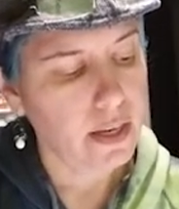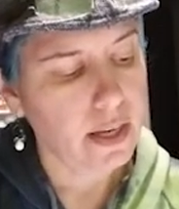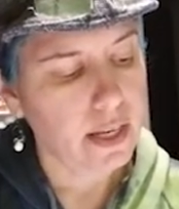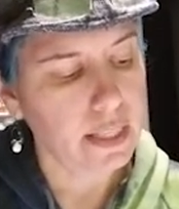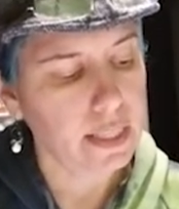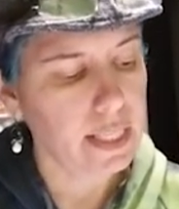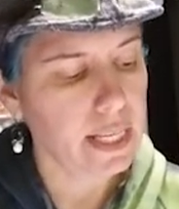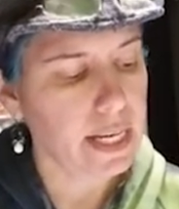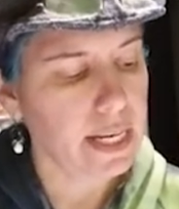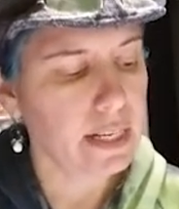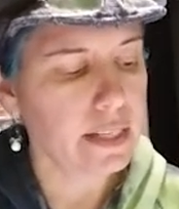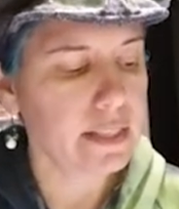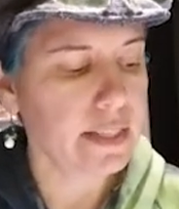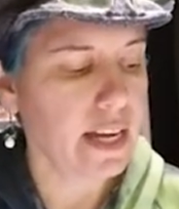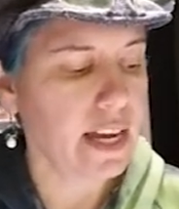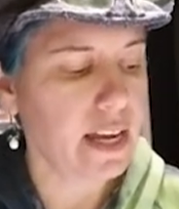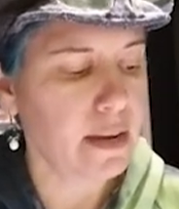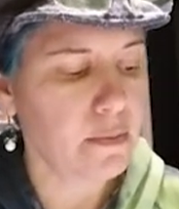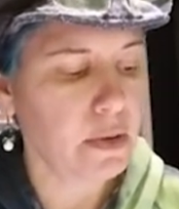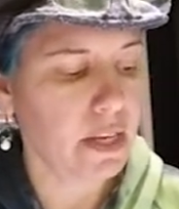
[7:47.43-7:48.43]
A lot of
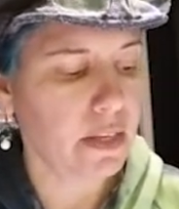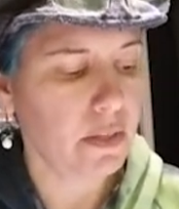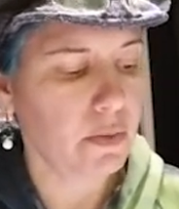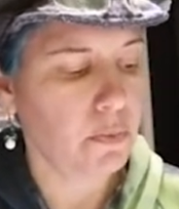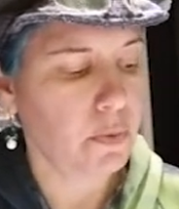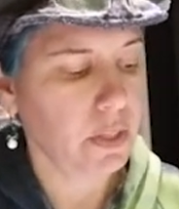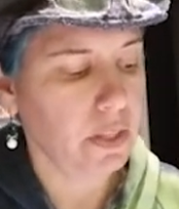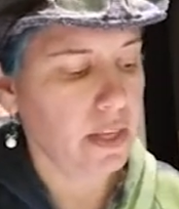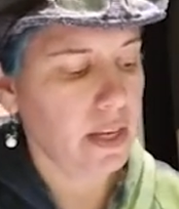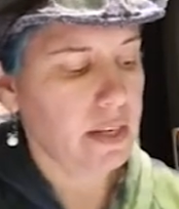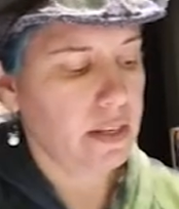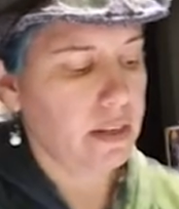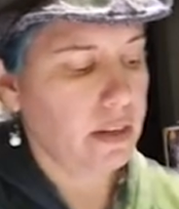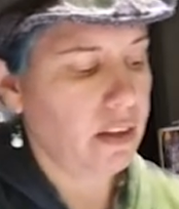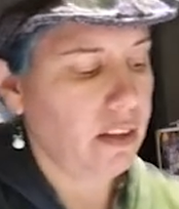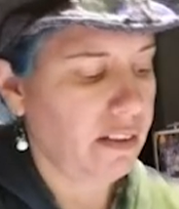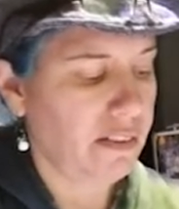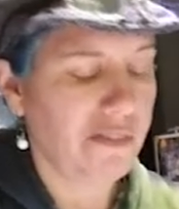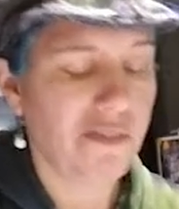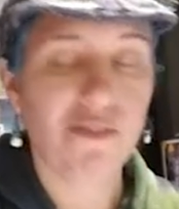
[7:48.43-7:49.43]
time it's what they
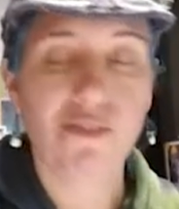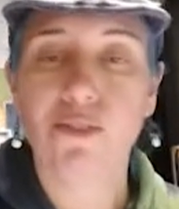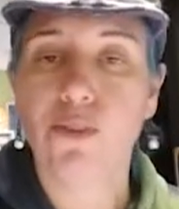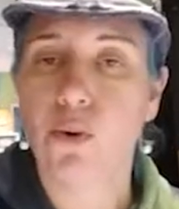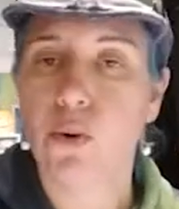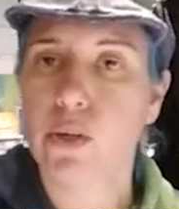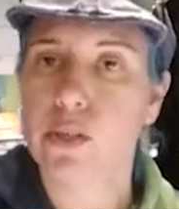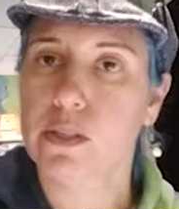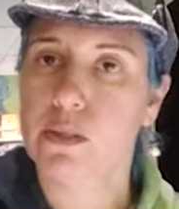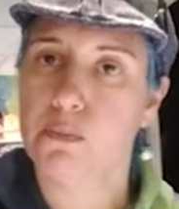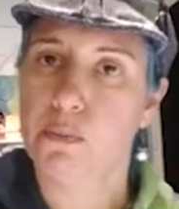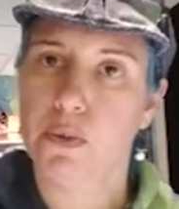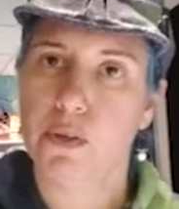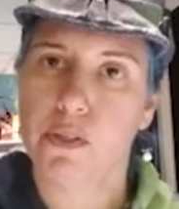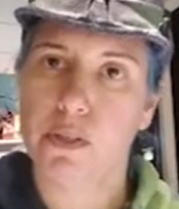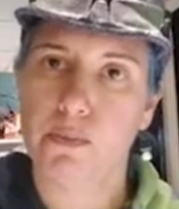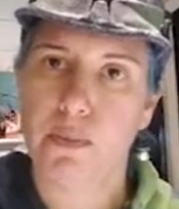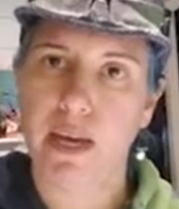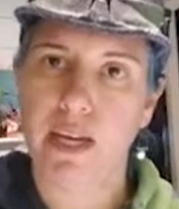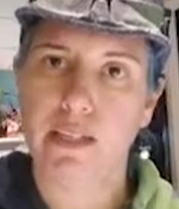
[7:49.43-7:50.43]
call forced
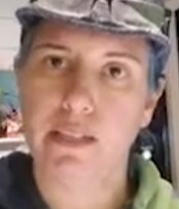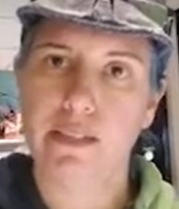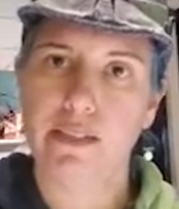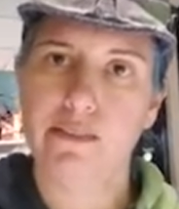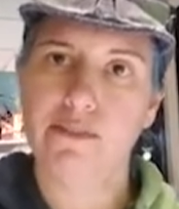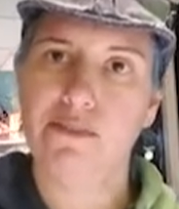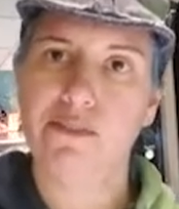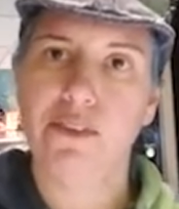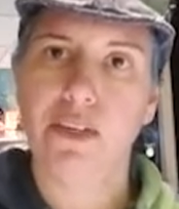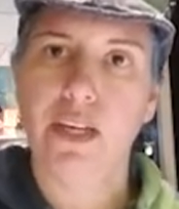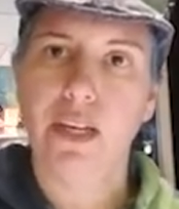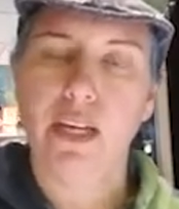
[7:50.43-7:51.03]
perspective,